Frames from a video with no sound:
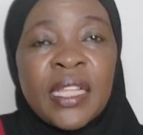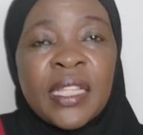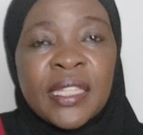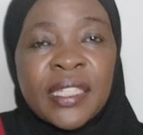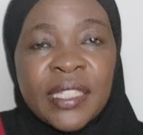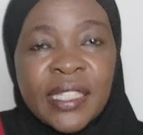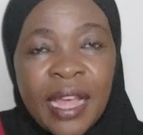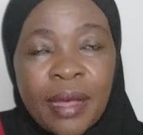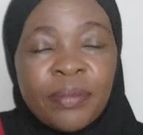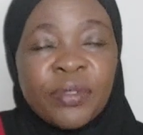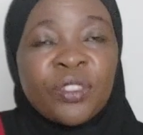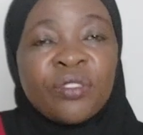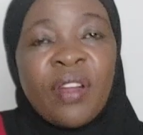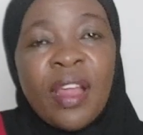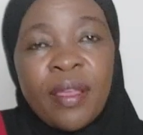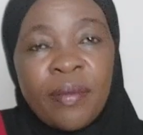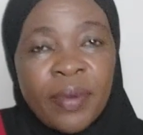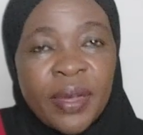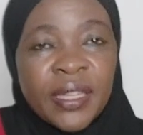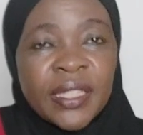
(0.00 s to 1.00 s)

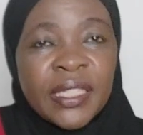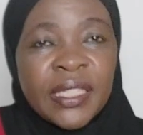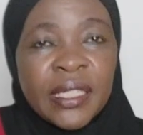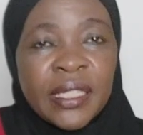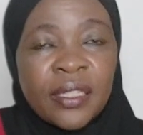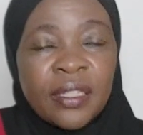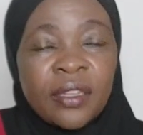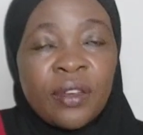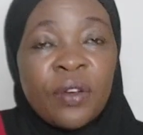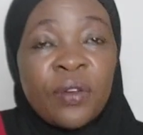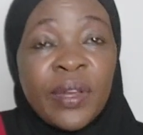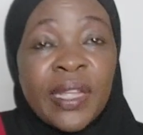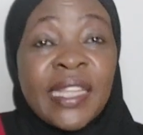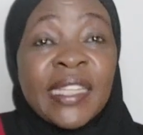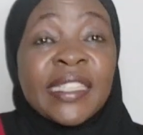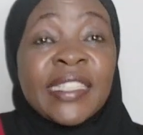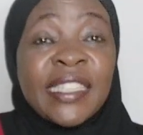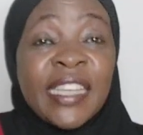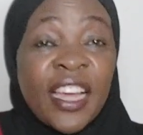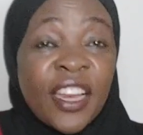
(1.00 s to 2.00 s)
subscribers on
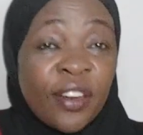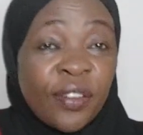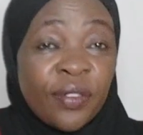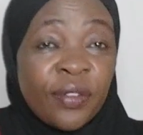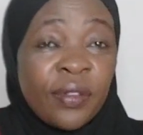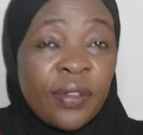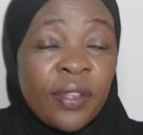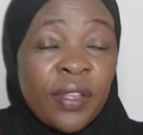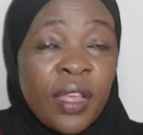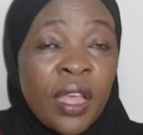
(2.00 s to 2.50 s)
his channel.